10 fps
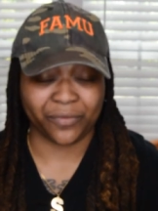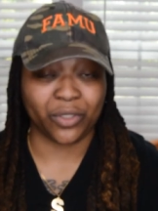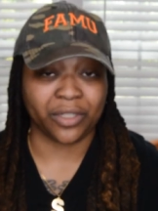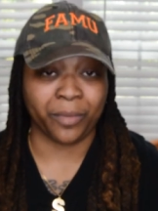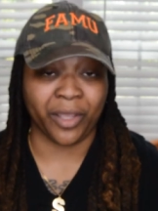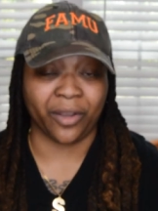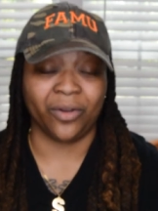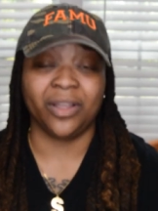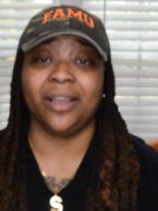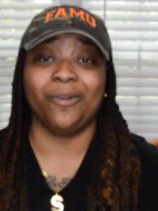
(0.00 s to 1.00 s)
if you hit the
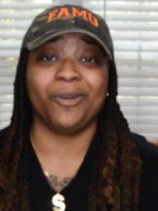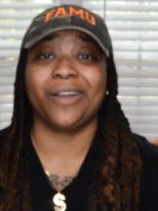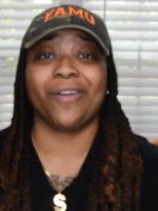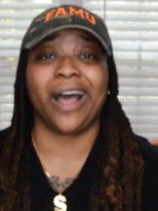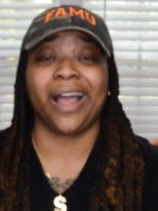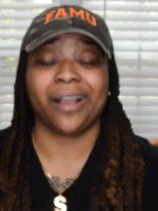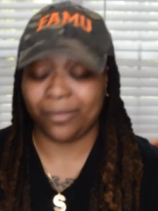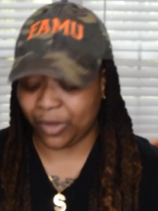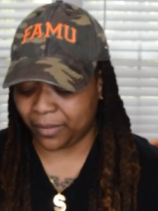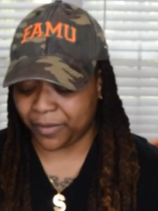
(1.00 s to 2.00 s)
bell, whenever I
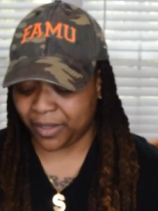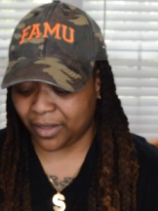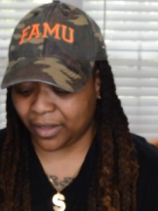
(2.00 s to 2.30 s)
come up